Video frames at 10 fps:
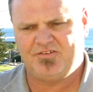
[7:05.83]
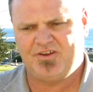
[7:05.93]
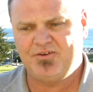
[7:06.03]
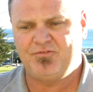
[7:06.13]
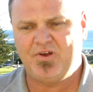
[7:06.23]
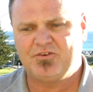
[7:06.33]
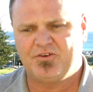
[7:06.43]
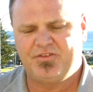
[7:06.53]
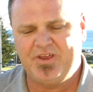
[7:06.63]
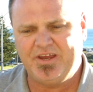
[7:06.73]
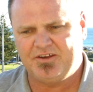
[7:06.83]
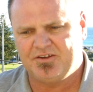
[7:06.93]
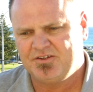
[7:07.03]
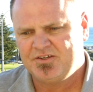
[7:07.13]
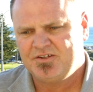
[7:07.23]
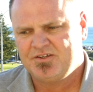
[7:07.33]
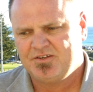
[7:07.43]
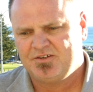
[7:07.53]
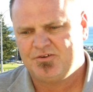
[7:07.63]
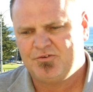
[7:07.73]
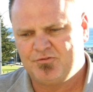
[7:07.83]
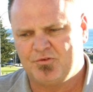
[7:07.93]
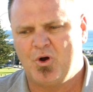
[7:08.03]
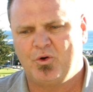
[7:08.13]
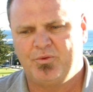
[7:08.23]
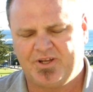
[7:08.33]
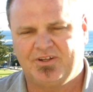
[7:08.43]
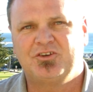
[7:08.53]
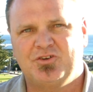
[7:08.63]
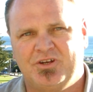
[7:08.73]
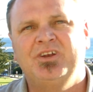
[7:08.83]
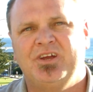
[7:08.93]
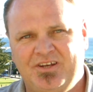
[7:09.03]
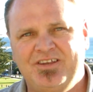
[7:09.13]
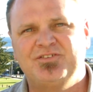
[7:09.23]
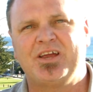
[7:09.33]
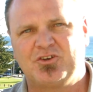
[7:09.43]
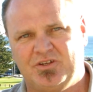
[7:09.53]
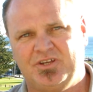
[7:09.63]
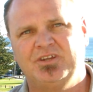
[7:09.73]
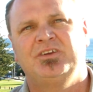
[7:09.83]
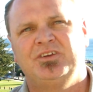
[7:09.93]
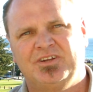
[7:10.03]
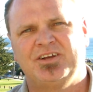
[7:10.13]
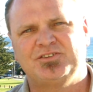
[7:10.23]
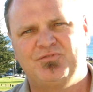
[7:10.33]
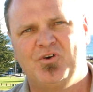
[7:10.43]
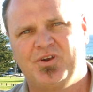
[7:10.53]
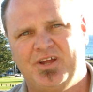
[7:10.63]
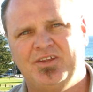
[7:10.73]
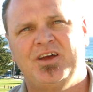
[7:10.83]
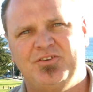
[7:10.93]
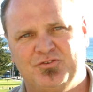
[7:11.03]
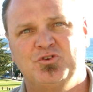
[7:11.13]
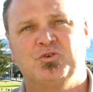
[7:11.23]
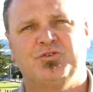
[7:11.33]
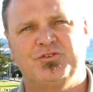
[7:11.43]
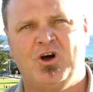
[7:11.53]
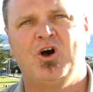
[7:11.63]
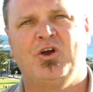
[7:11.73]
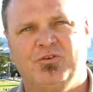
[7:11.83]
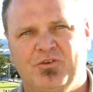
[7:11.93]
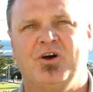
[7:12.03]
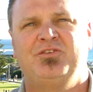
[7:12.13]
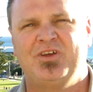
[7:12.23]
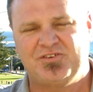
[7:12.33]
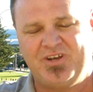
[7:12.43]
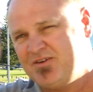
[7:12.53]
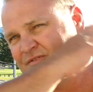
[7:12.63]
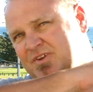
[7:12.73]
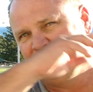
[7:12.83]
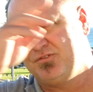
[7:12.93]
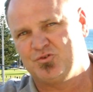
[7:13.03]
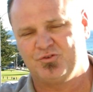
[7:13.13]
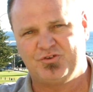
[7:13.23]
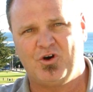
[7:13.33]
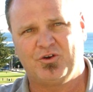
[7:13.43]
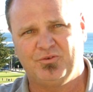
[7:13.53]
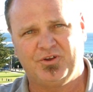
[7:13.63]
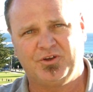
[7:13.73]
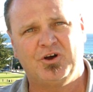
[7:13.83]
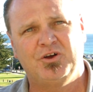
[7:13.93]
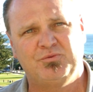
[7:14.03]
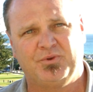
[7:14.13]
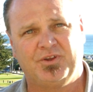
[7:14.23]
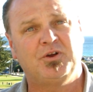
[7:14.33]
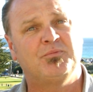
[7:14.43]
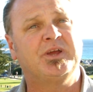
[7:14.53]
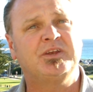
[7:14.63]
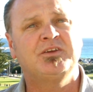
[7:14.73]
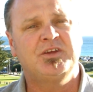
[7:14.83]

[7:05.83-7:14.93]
In fact, I think, from my recollection, it is actually classified as a tourist node, although it doesn't have the official title that goes with it. I mean,